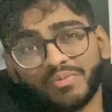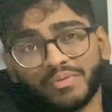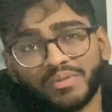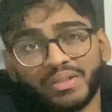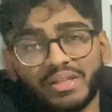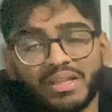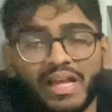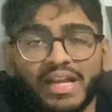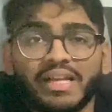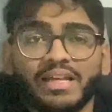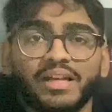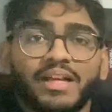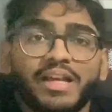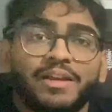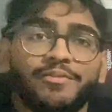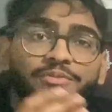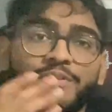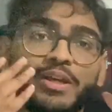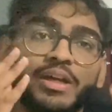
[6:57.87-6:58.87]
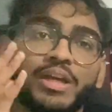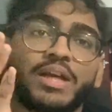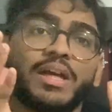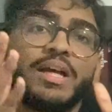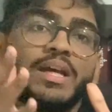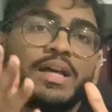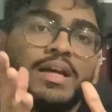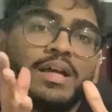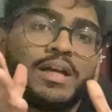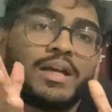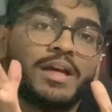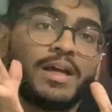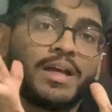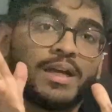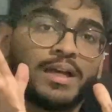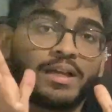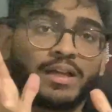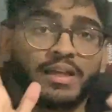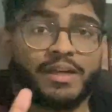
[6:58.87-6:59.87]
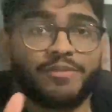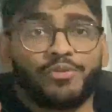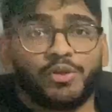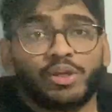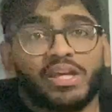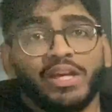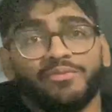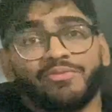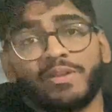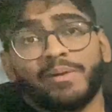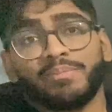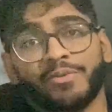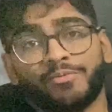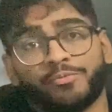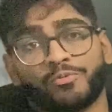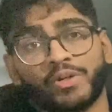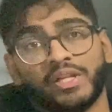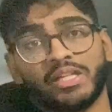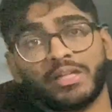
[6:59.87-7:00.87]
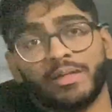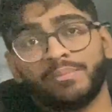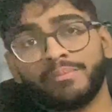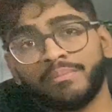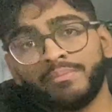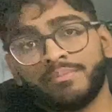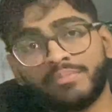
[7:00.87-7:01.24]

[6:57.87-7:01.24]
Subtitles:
like, if you give them the freedom